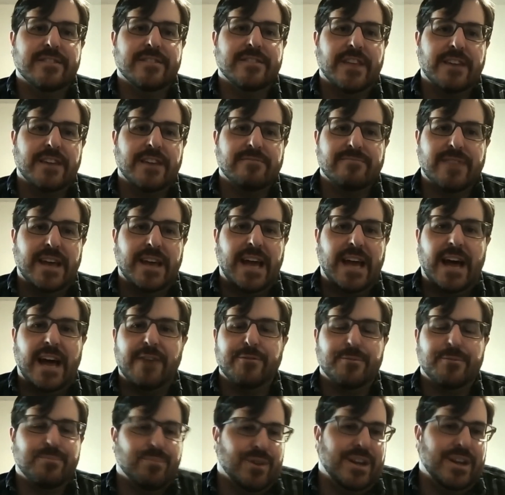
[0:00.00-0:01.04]
They, they have
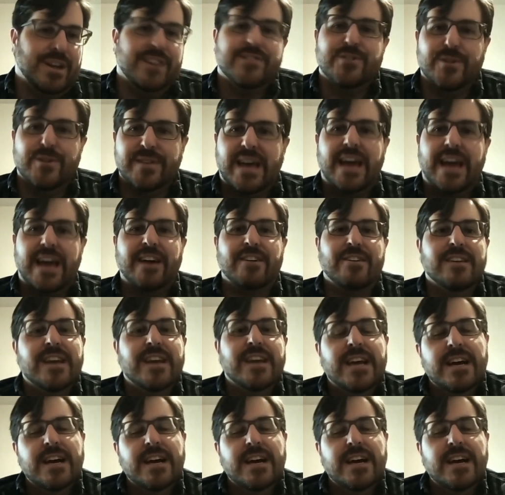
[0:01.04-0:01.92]
a prehensile tail.